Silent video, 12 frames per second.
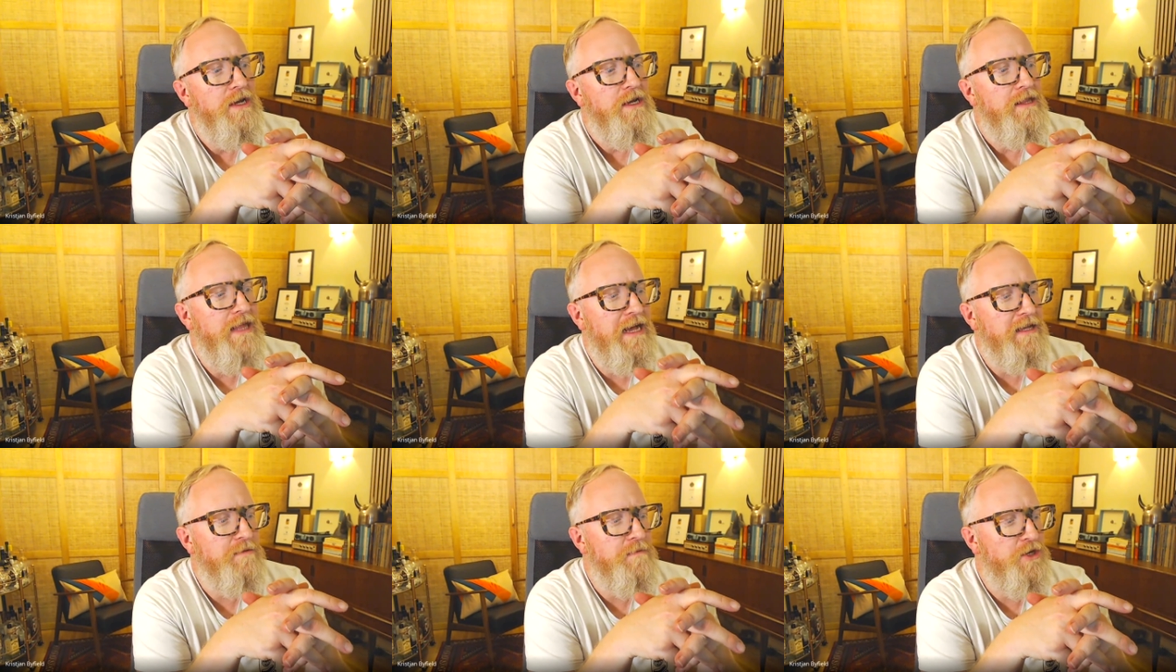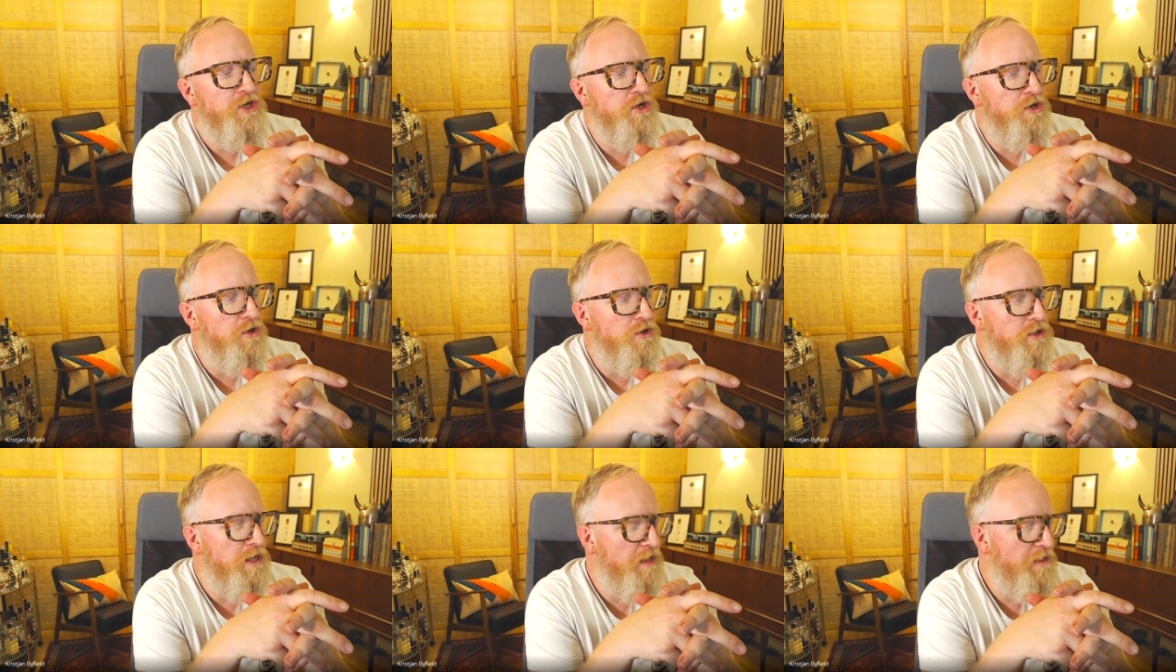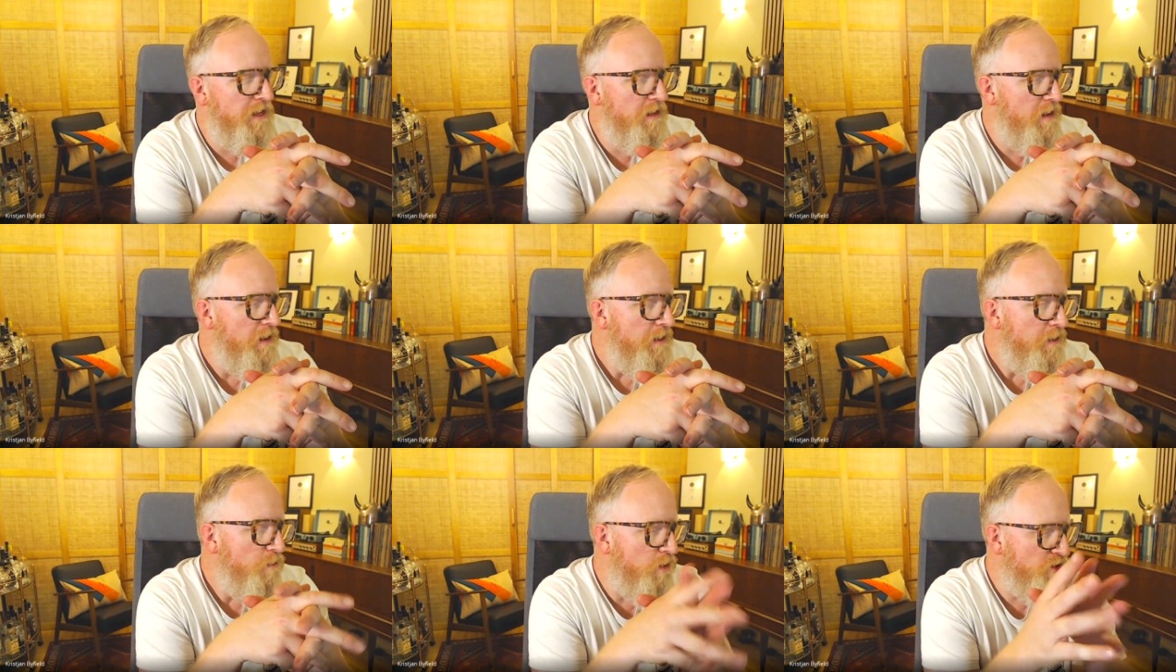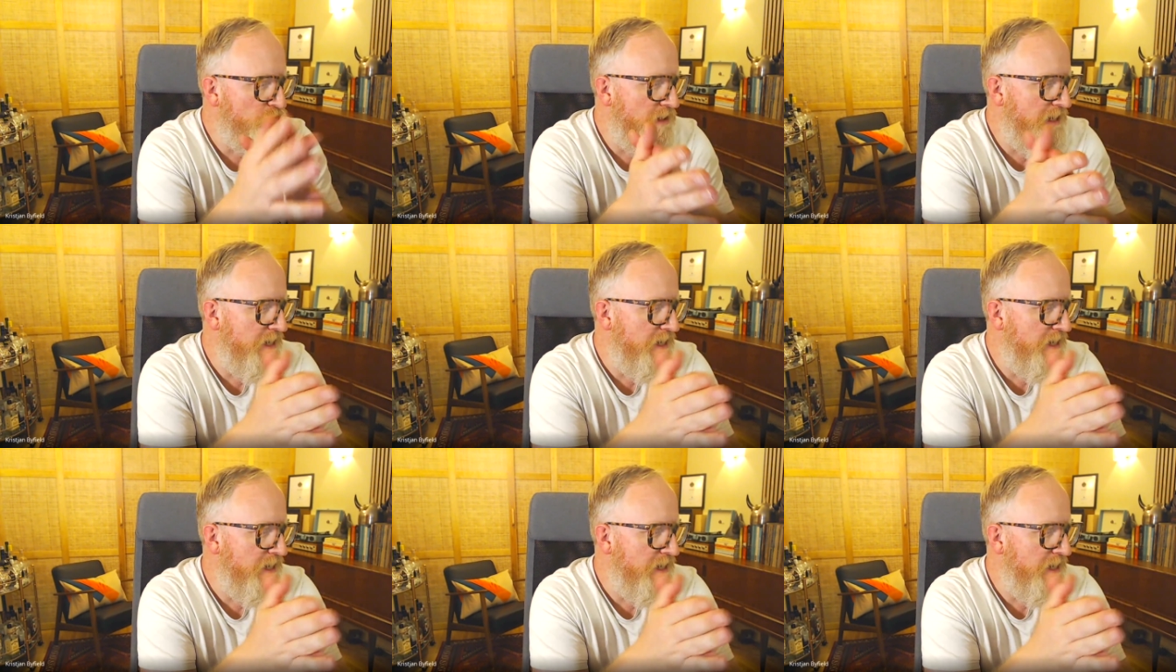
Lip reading: that's matured. And I think what's really